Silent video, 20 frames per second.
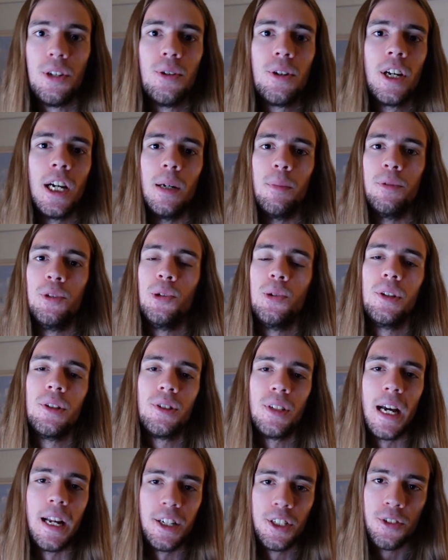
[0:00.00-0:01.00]
you come to a
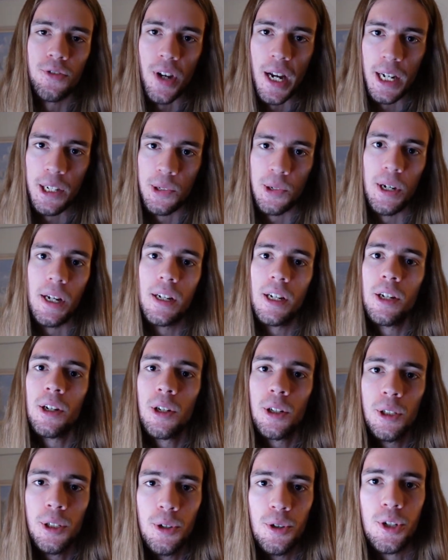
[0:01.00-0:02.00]
satisfactory
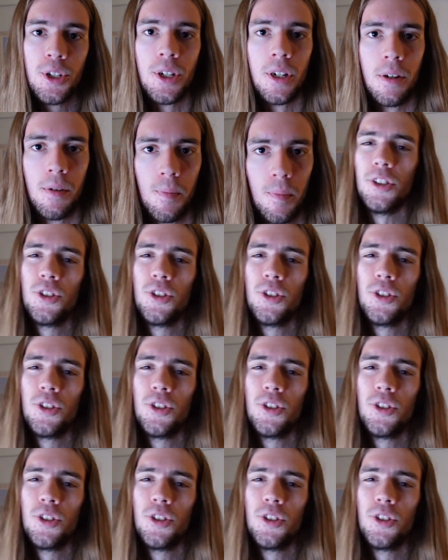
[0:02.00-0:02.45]
conclusion.